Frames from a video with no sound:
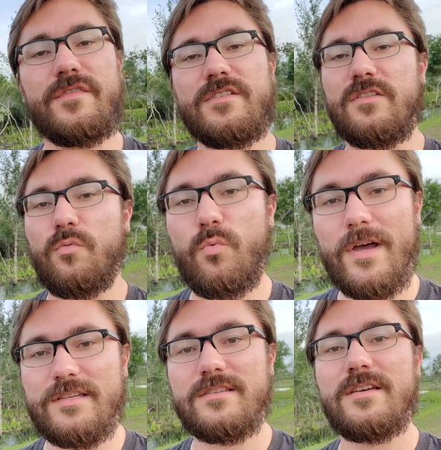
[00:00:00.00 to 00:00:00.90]
to the
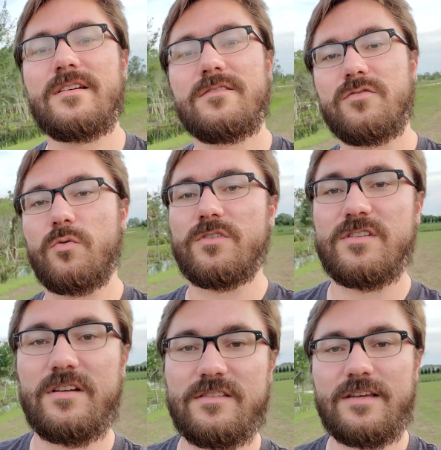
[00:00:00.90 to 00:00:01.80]
west towards
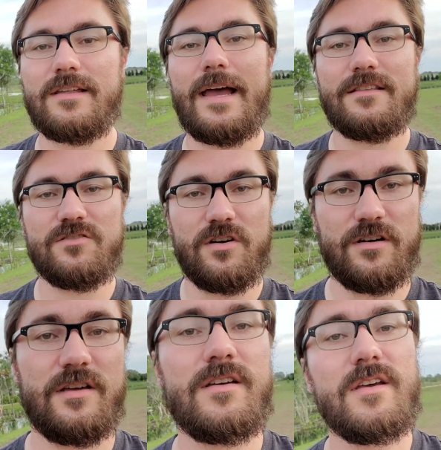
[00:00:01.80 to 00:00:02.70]
sunset at
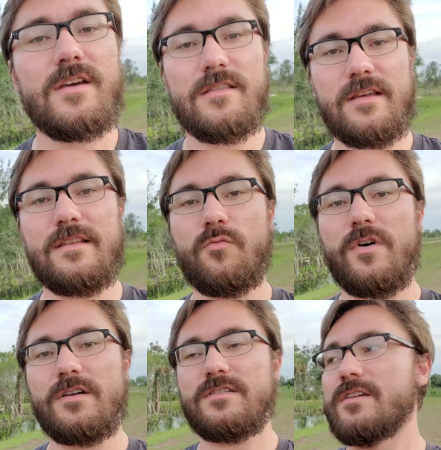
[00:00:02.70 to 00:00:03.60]
dark than it
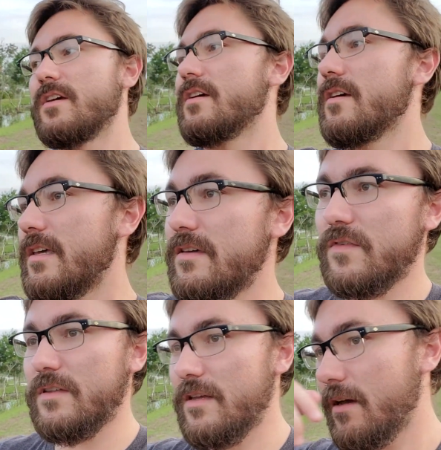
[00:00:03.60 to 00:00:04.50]
was
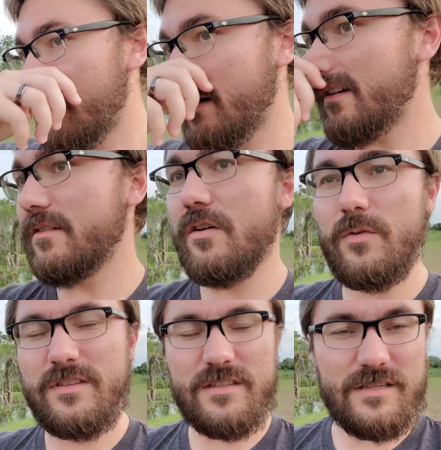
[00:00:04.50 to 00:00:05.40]
even,
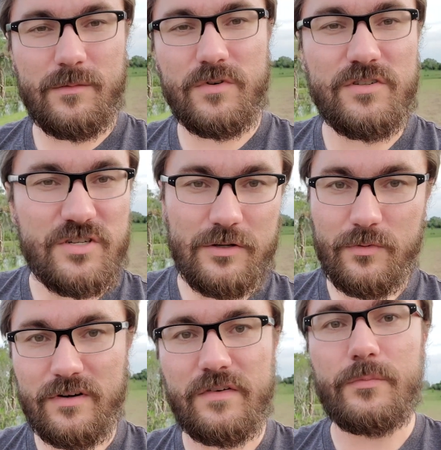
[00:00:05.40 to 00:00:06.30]
in December,
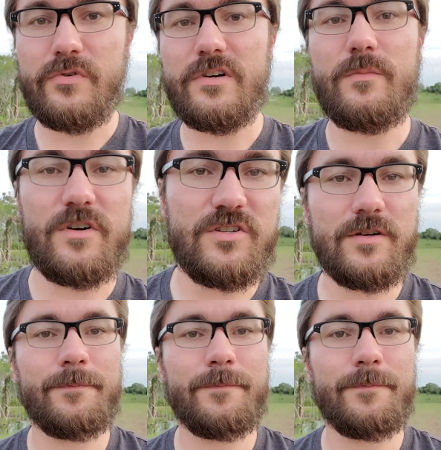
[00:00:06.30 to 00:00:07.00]
January, February, and March.